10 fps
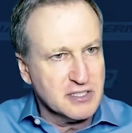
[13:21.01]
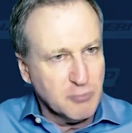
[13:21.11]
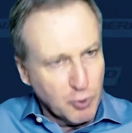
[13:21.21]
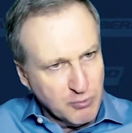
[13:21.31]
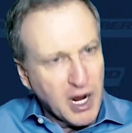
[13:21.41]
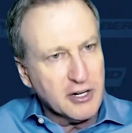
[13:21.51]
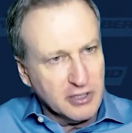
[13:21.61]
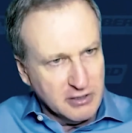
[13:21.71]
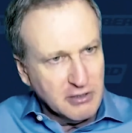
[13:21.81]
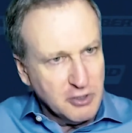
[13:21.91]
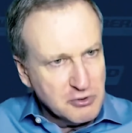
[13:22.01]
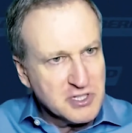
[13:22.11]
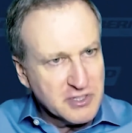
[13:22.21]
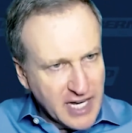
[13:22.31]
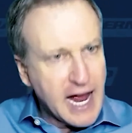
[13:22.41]
The more modern use
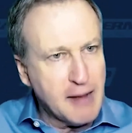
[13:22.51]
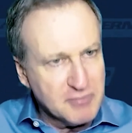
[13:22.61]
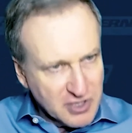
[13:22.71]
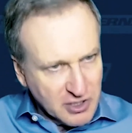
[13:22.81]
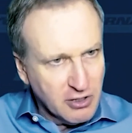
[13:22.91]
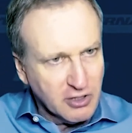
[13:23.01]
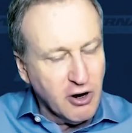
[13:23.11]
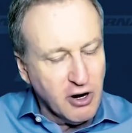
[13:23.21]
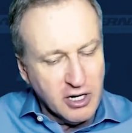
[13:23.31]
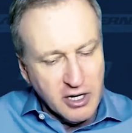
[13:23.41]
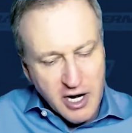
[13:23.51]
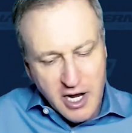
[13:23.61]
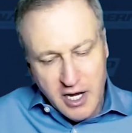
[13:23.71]
of an app to call a car.